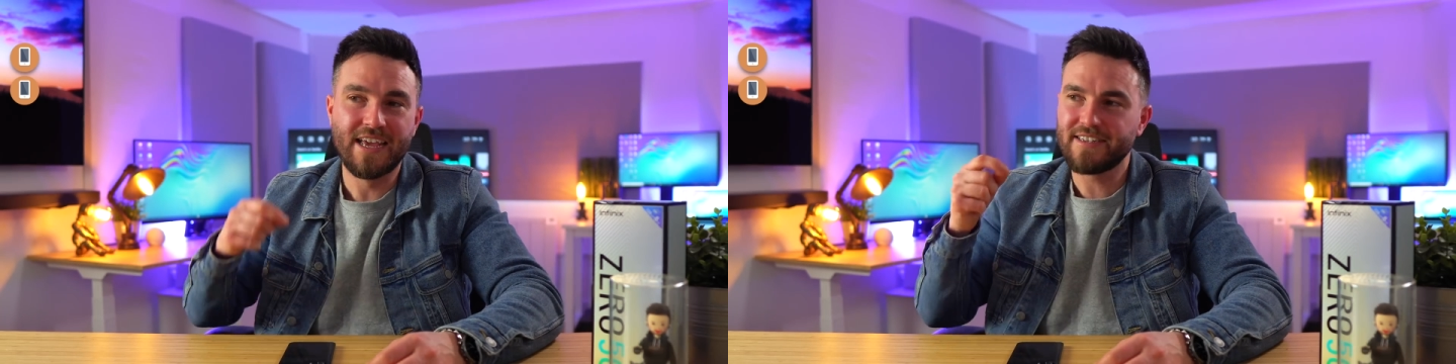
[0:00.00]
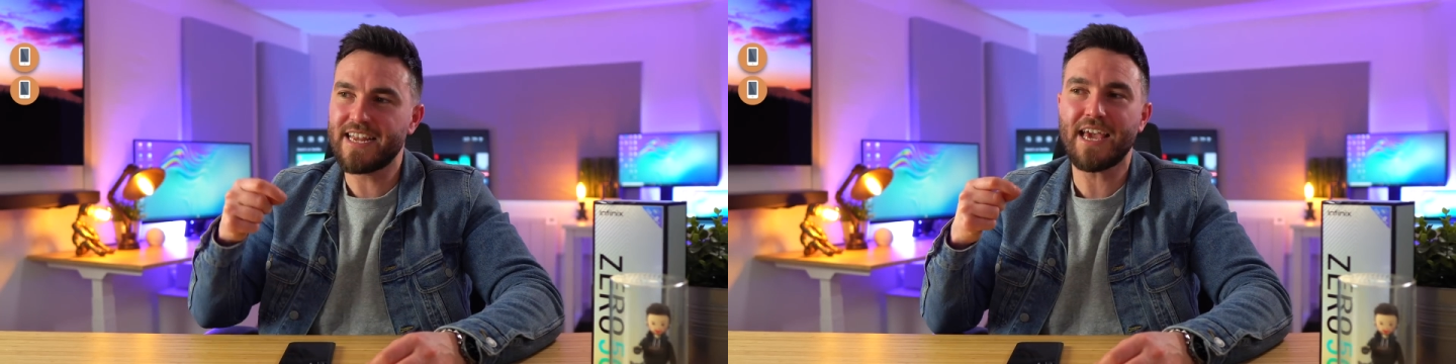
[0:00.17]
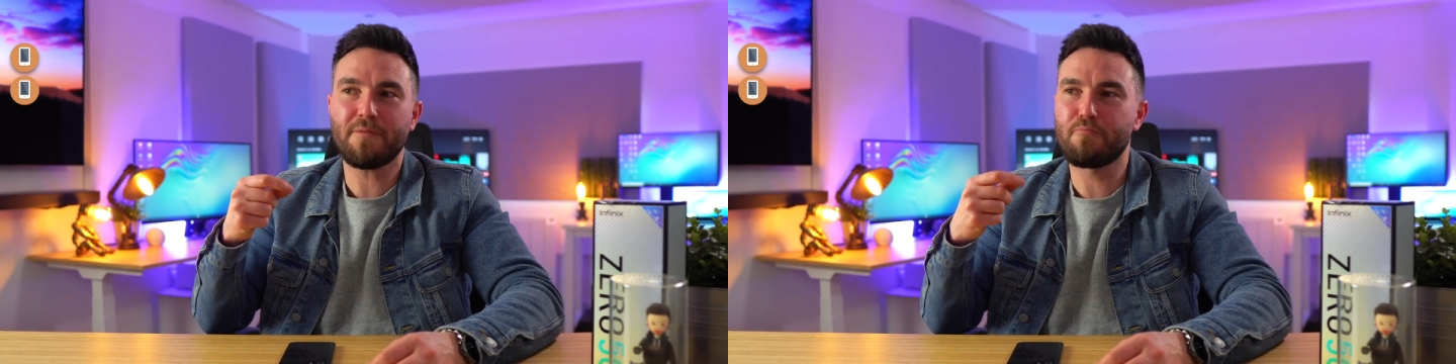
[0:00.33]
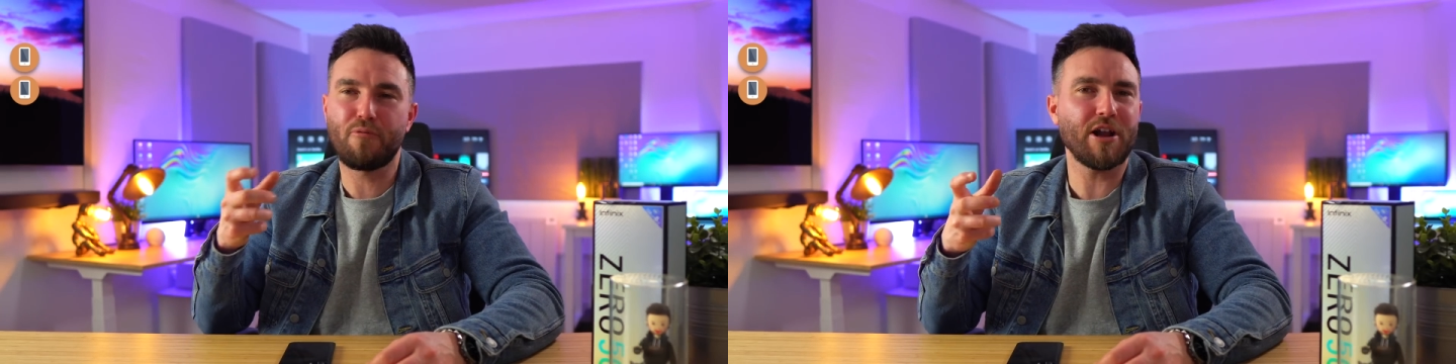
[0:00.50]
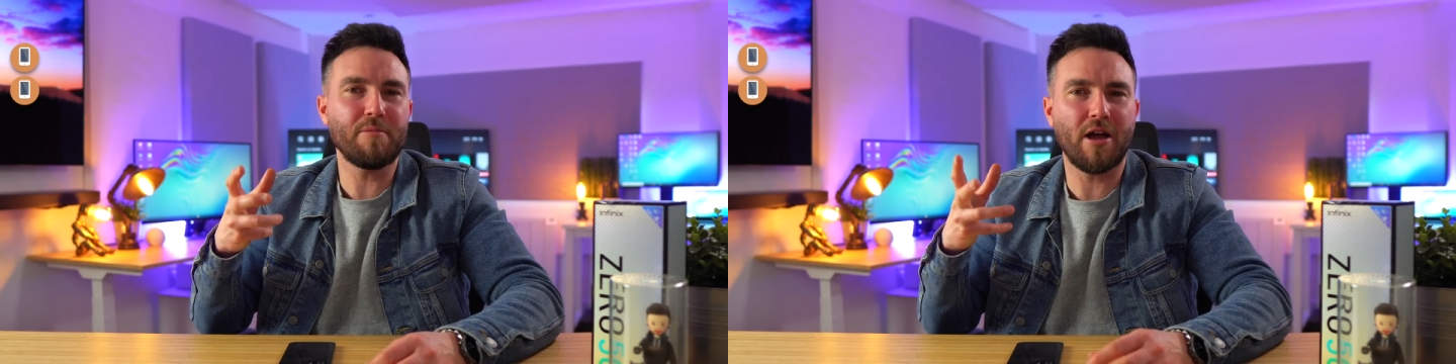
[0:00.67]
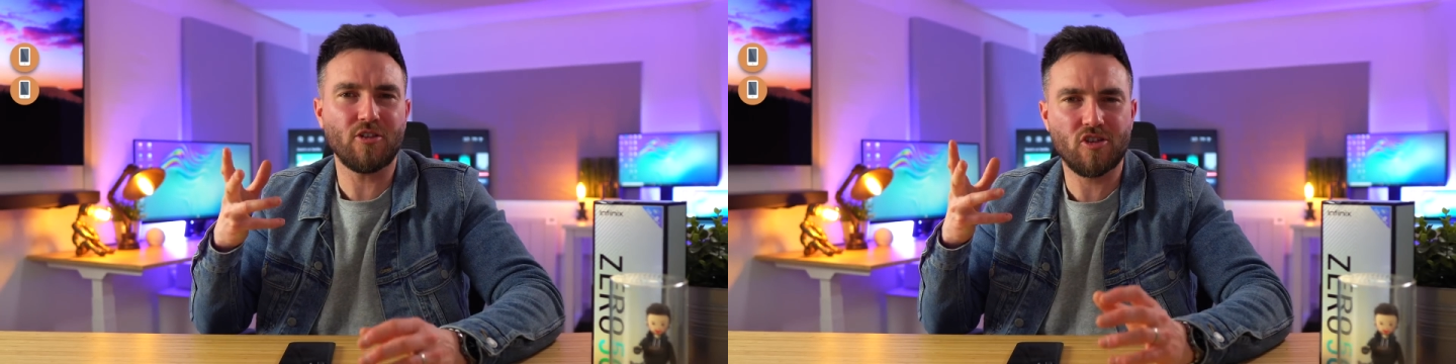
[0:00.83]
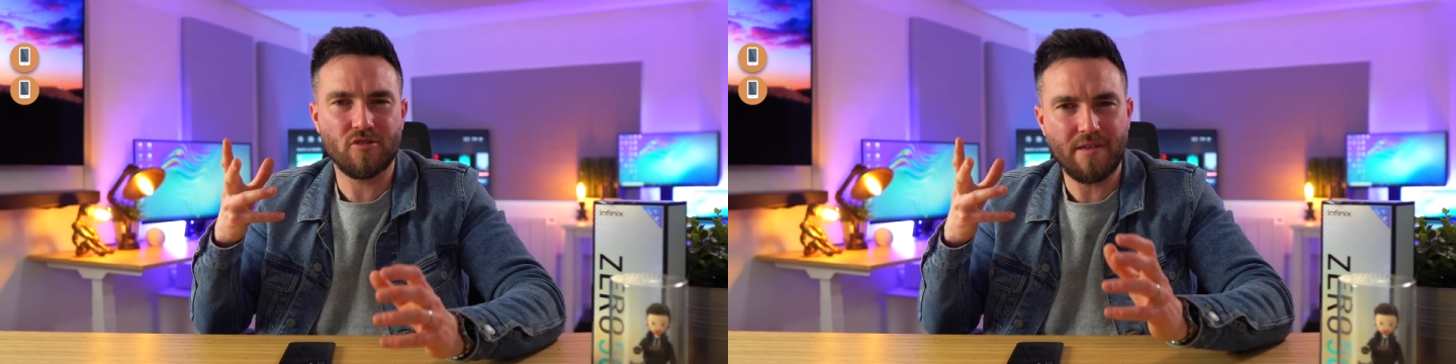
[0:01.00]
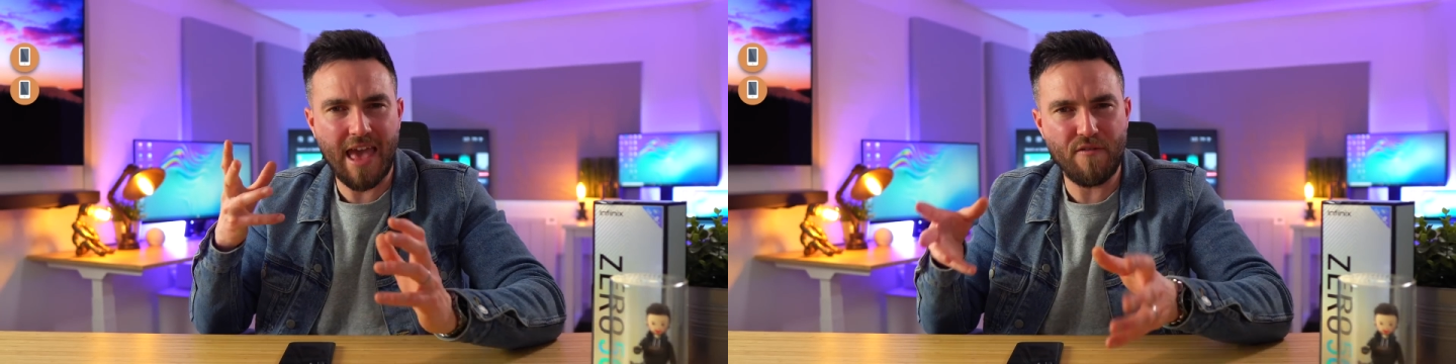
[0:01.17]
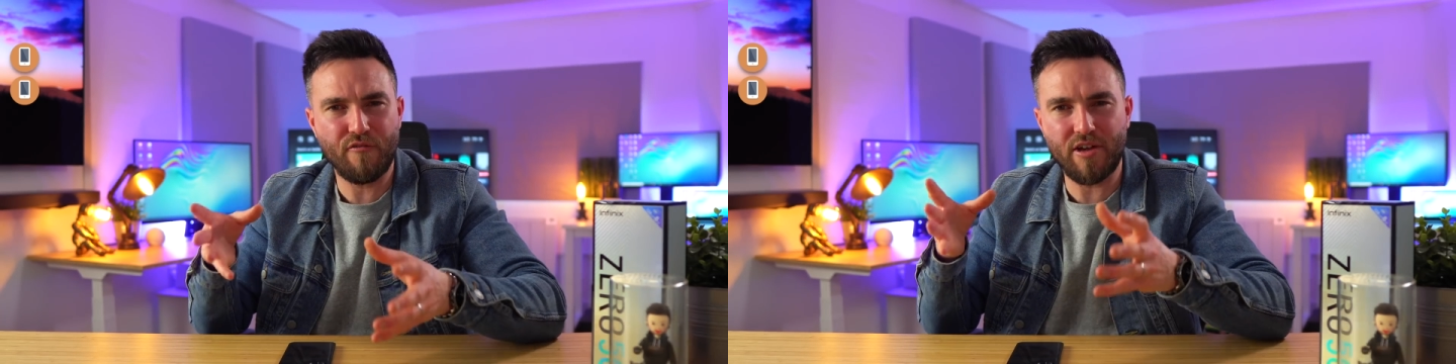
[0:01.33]
tick pretty much
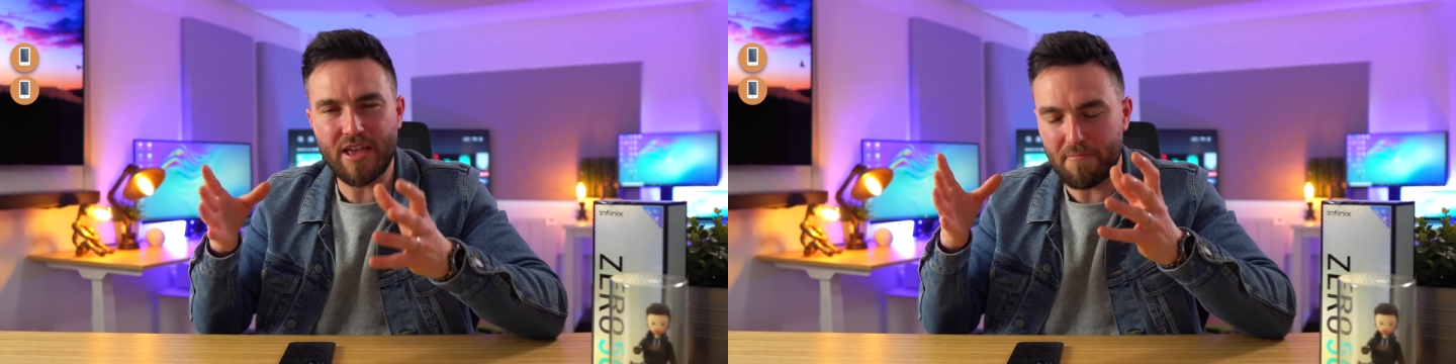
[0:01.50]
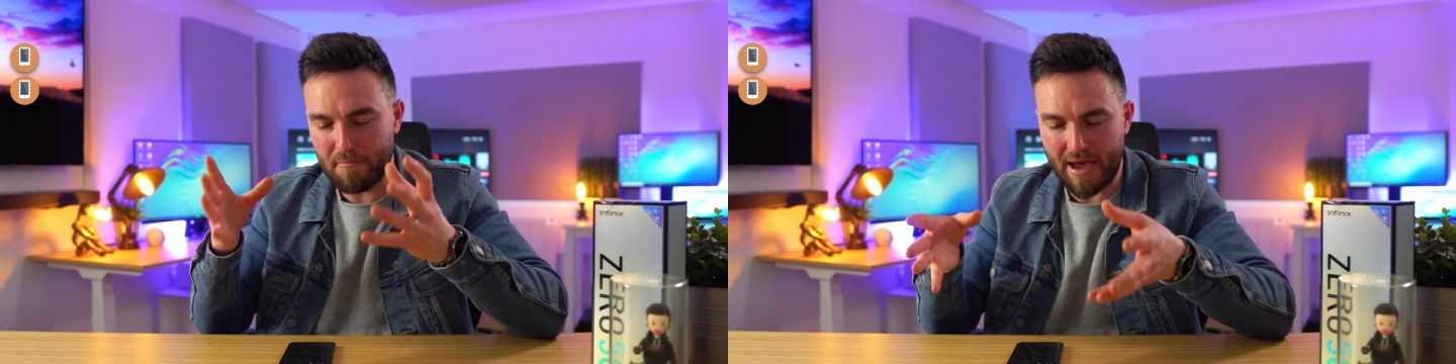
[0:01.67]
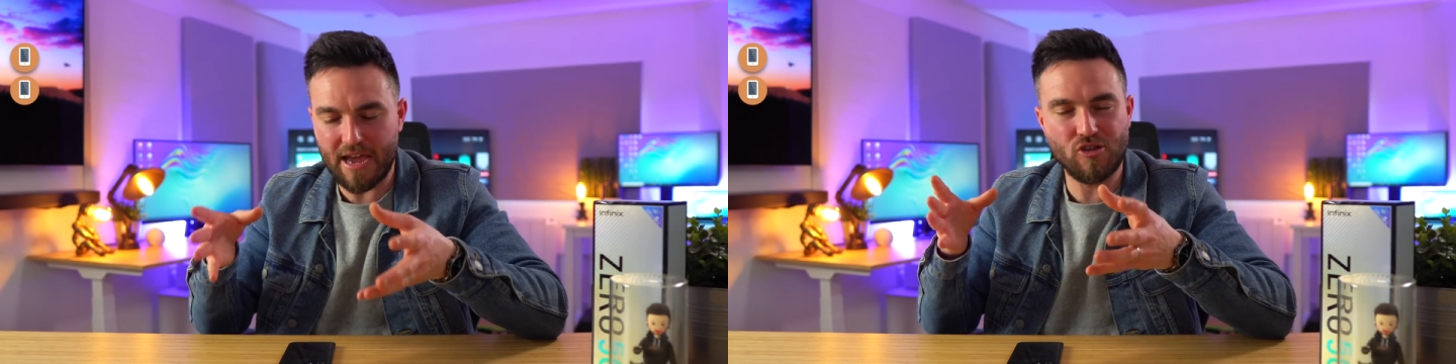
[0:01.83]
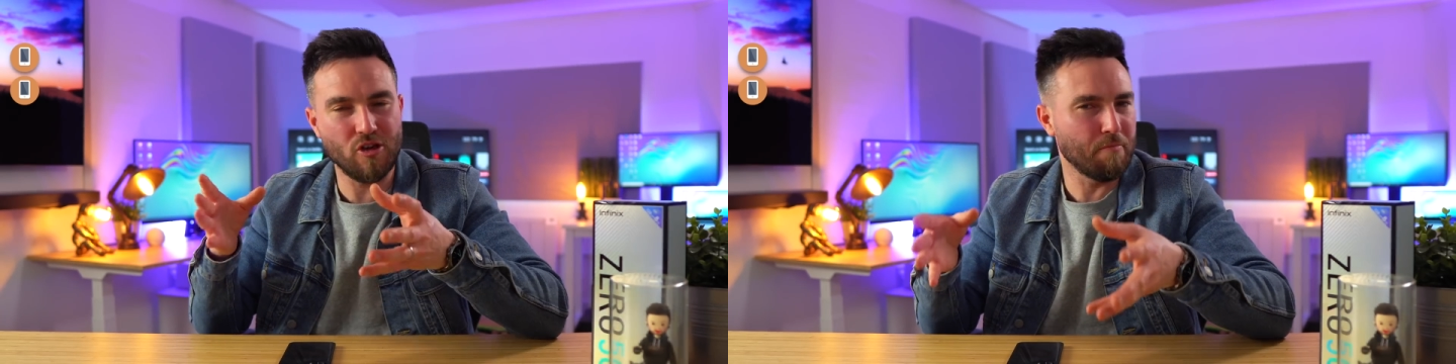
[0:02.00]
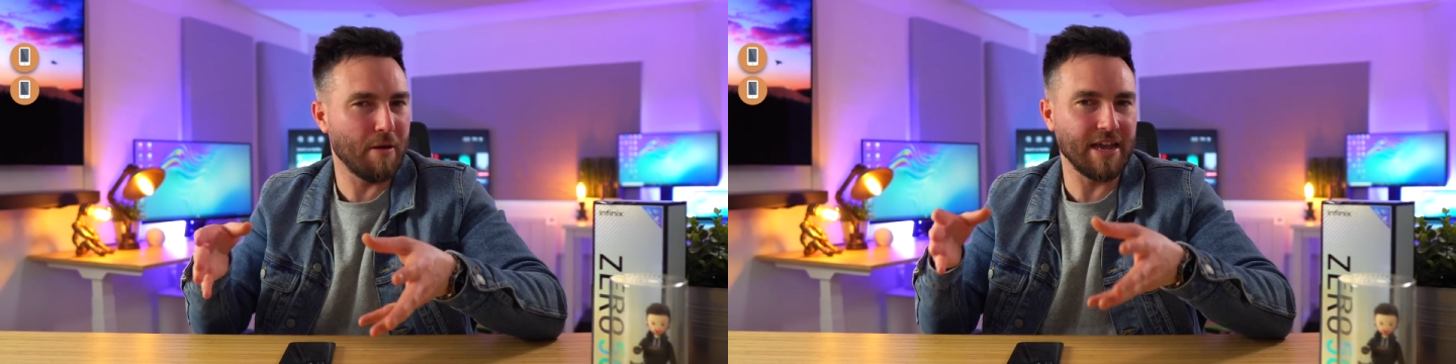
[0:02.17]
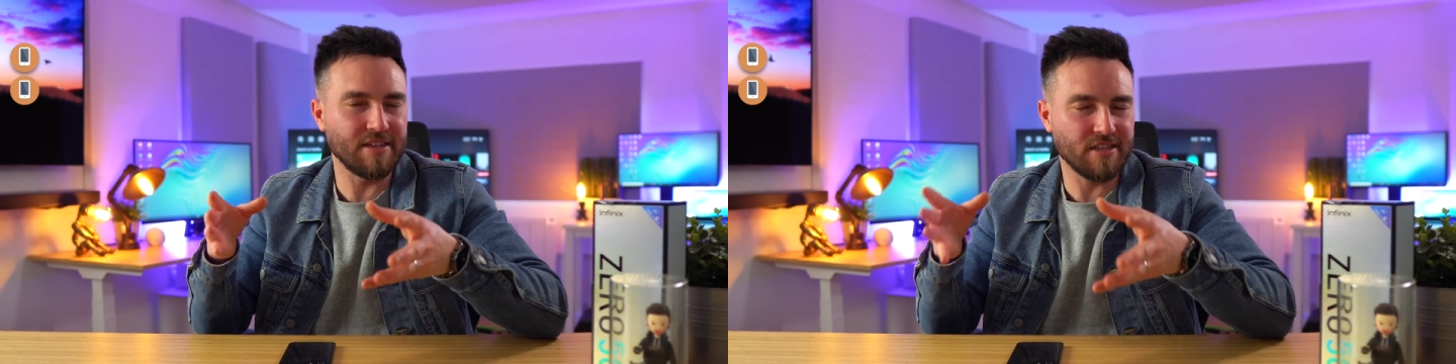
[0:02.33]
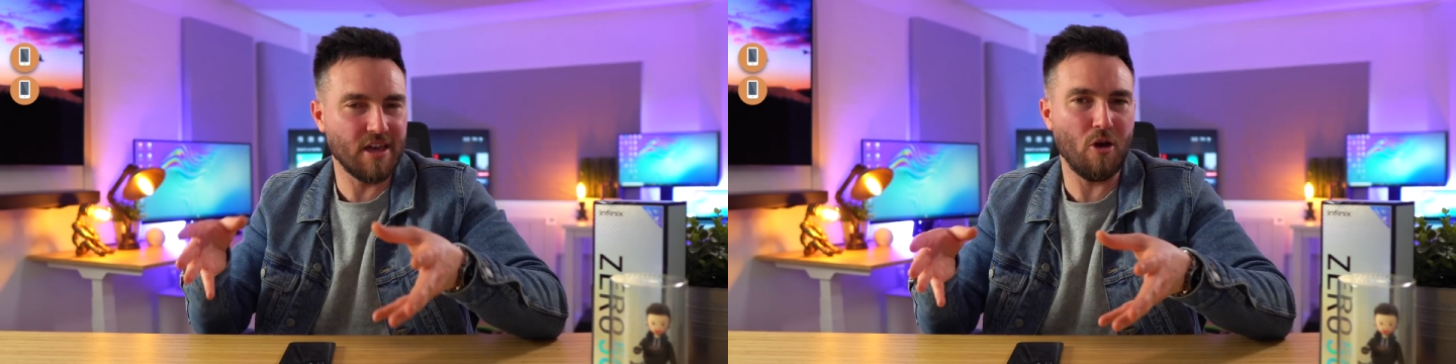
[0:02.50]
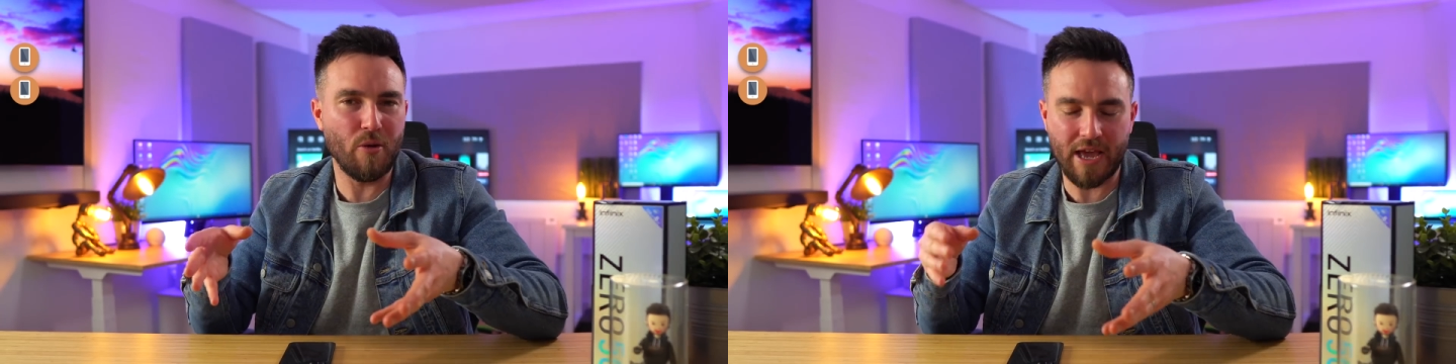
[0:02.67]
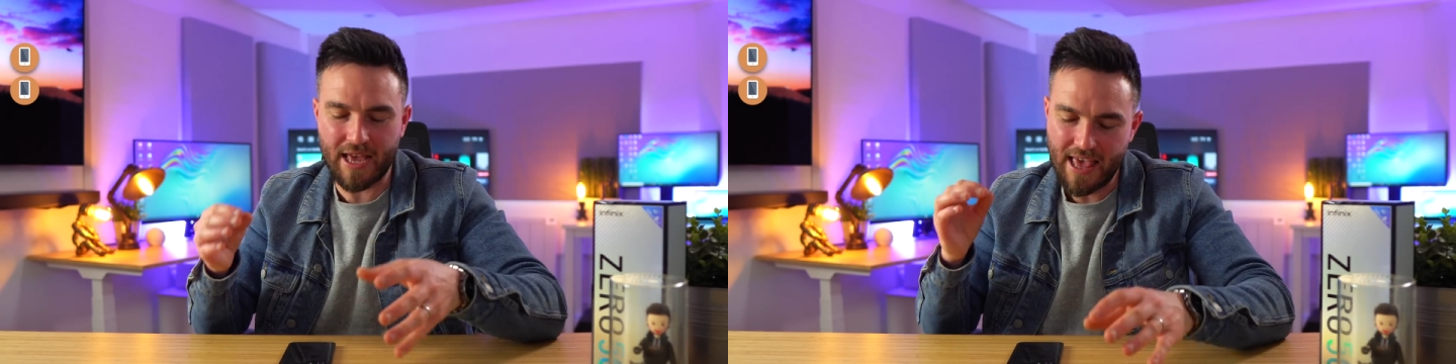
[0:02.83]
every major base
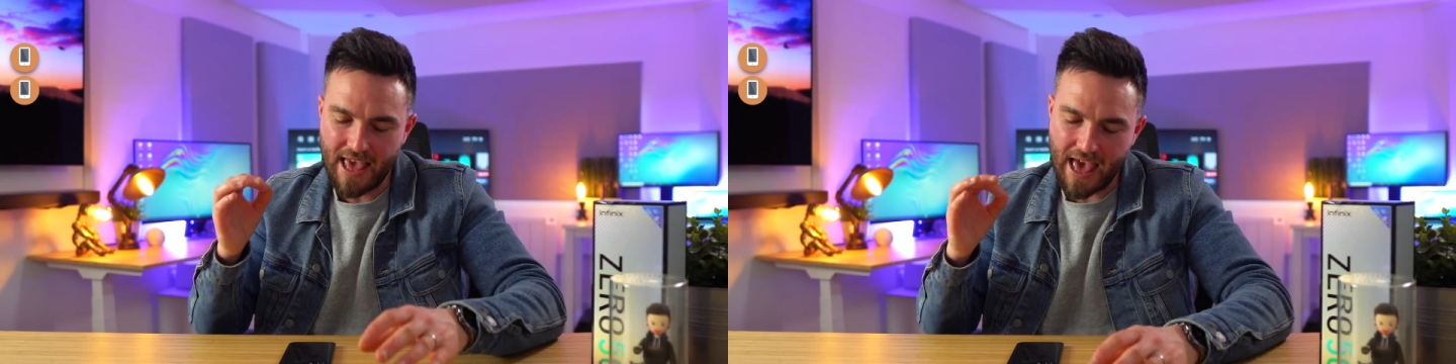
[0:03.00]
going